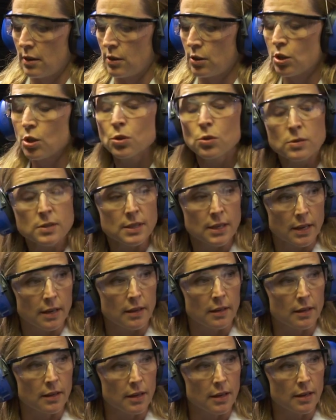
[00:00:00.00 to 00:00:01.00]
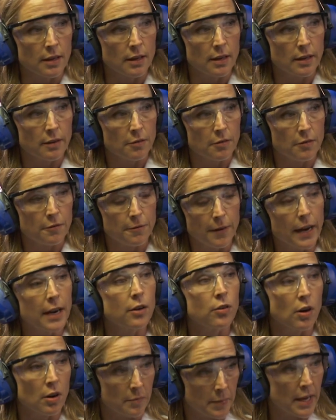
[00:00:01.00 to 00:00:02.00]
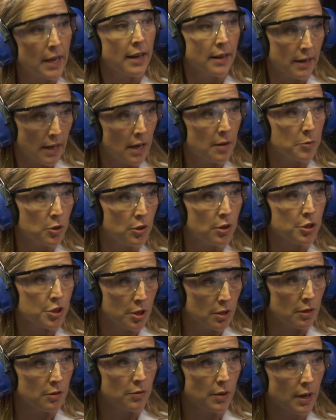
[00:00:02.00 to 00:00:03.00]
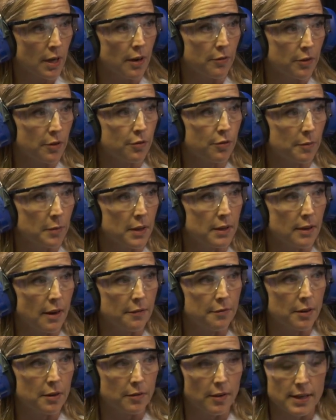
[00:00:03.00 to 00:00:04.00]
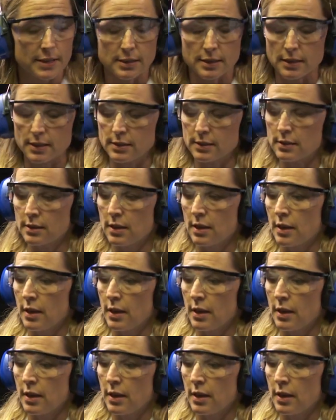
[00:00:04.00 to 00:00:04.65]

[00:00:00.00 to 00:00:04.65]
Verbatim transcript: using the firearm and ammunition recovered from the Duffy residence